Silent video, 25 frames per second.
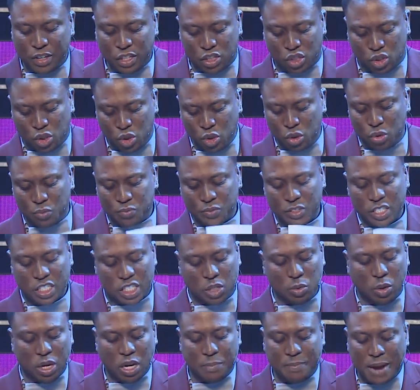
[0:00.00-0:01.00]
verse 2.
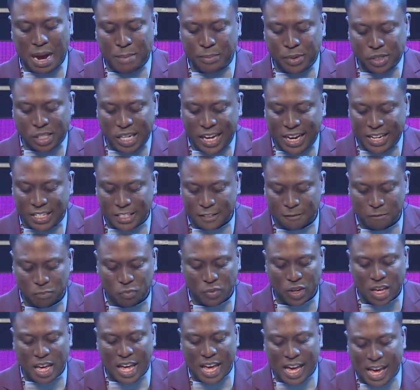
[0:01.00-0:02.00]
See what the Bible says.
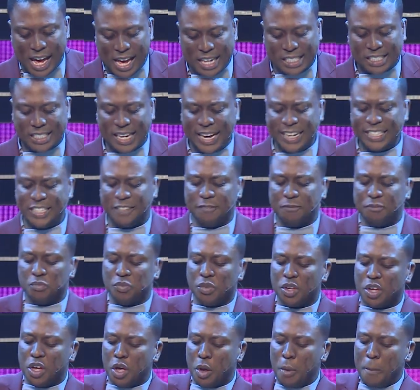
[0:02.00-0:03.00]
He says,
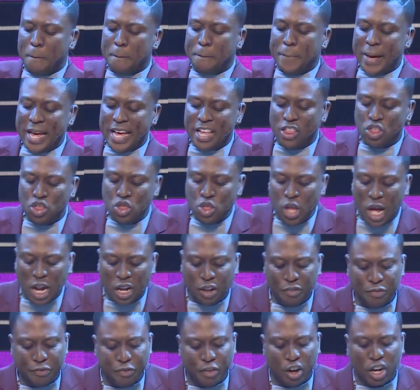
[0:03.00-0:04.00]
be
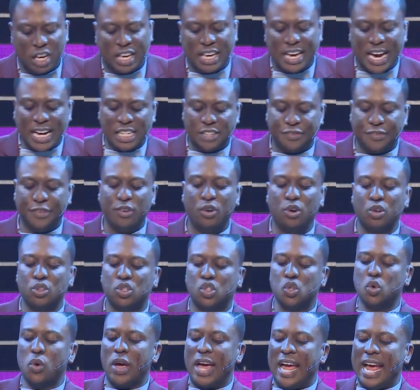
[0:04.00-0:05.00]
not forgetful
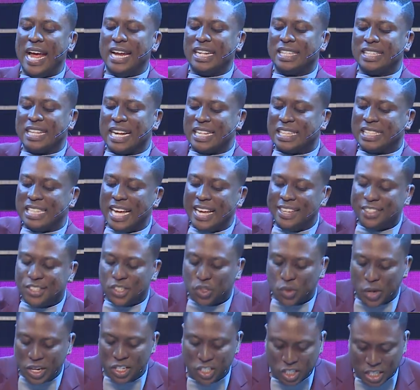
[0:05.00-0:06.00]
to entertain
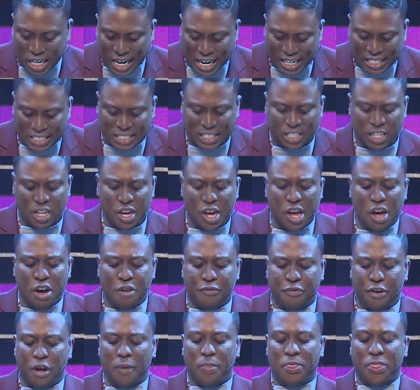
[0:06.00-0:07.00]
strangers,
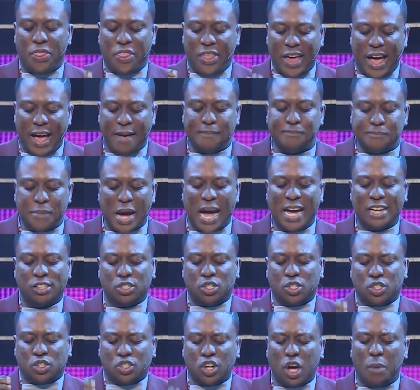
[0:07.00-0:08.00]
for thereby
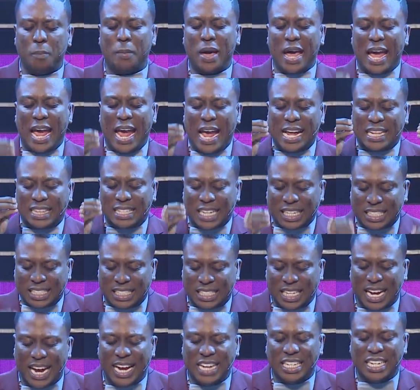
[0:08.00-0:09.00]
some
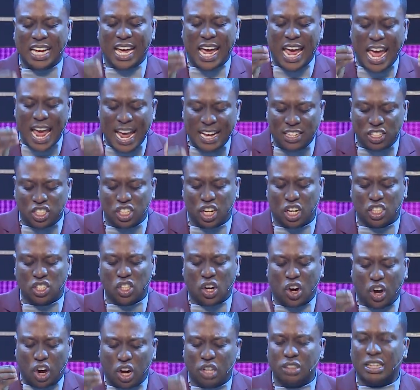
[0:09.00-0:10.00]
entertained angels
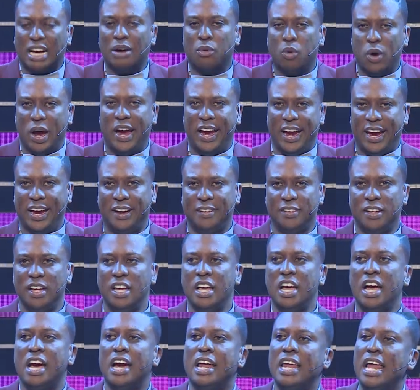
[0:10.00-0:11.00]
unaware.
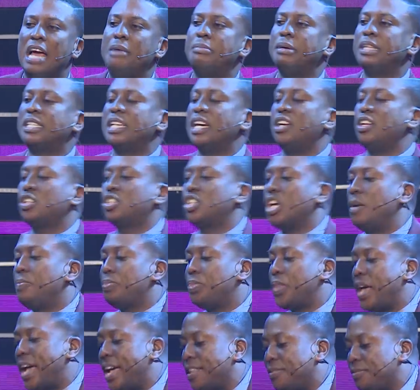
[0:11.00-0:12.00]
Let me tell you
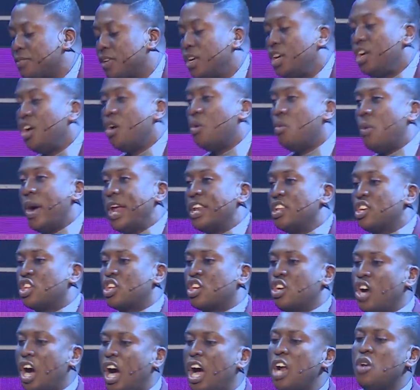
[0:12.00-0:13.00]
something.
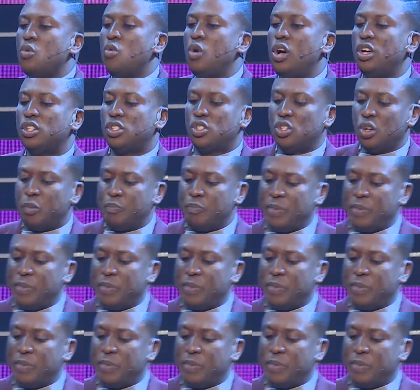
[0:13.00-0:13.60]
When God wants to